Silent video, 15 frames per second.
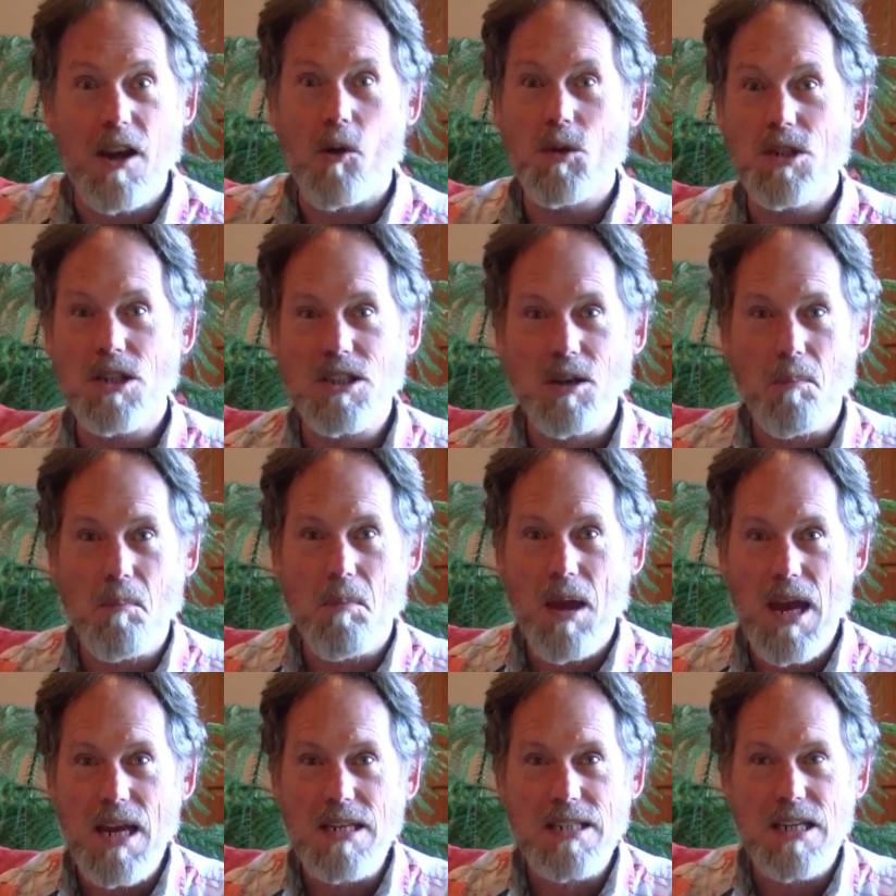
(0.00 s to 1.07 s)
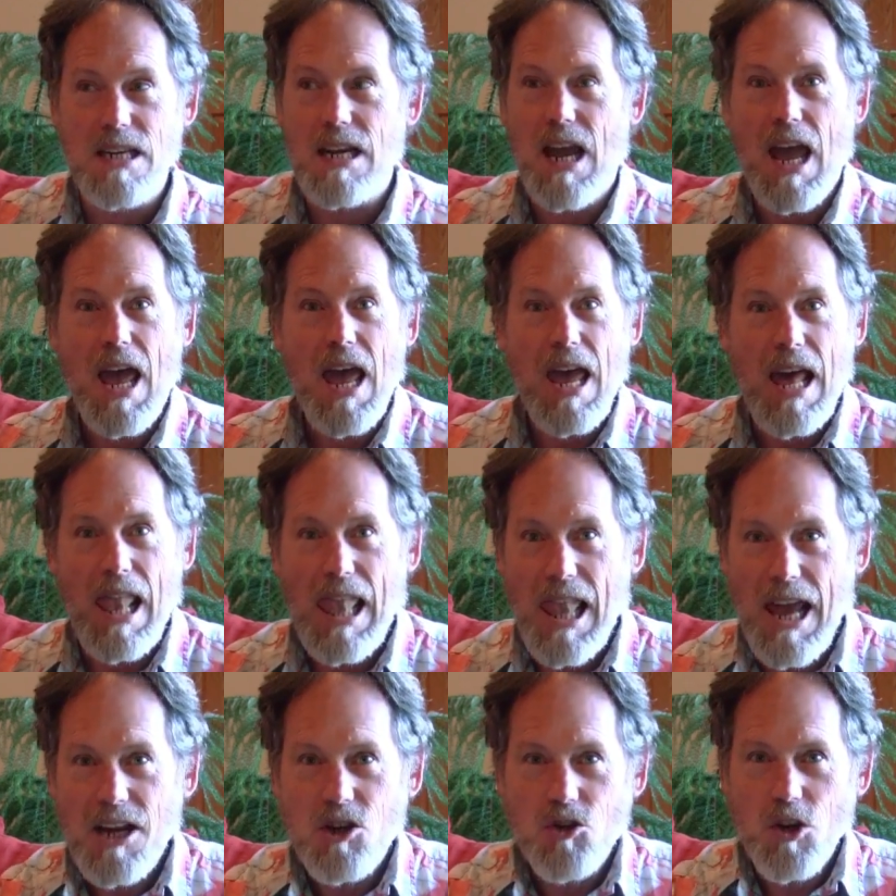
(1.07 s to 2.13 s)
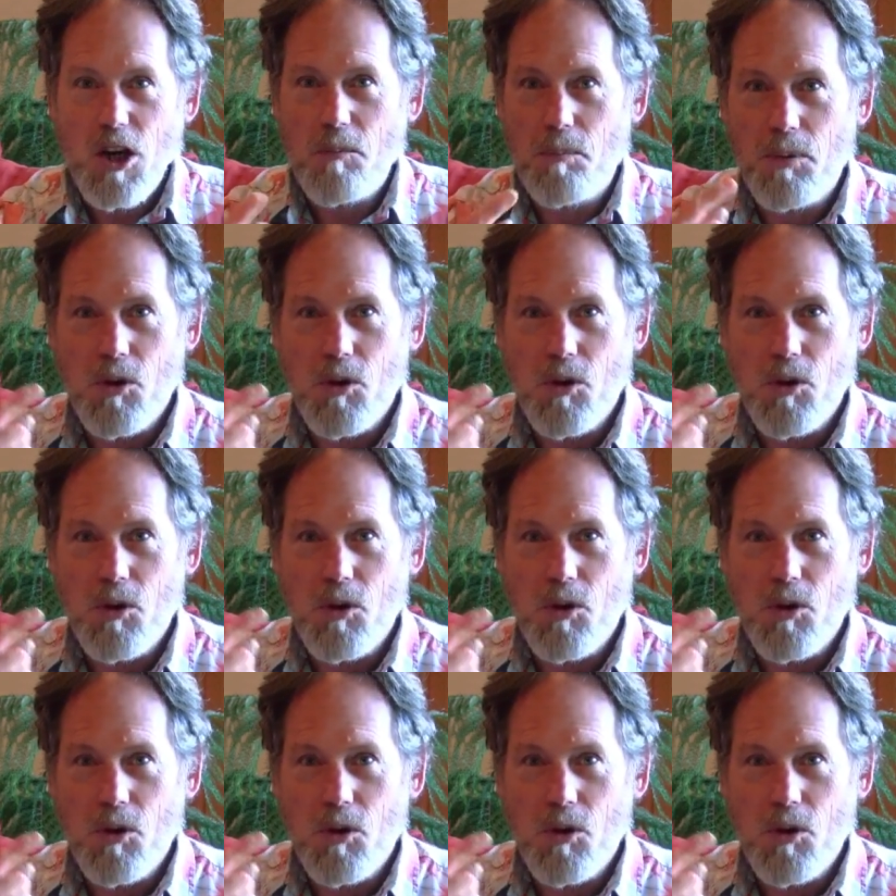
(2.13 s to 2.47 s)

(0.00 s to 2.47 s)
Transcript: There was this amazing electric